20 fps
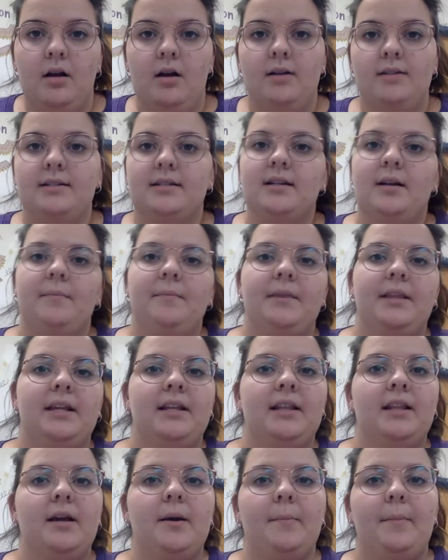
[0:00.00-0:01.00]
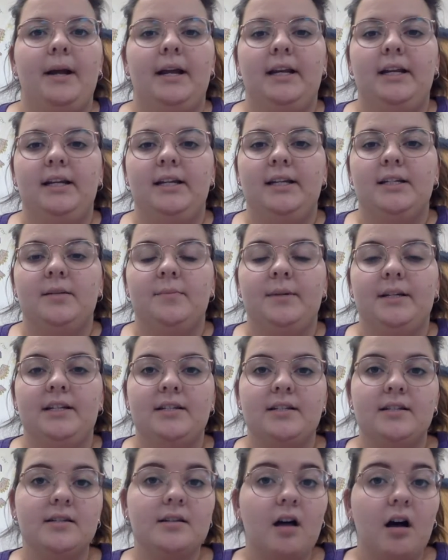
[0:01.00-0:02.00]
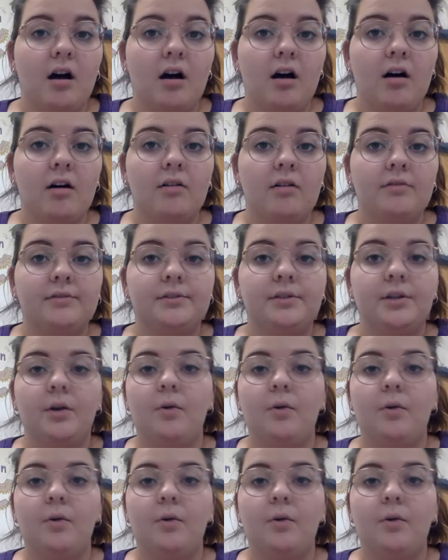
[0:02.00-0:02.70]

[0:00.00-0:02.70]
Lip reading: something that might need to be solved,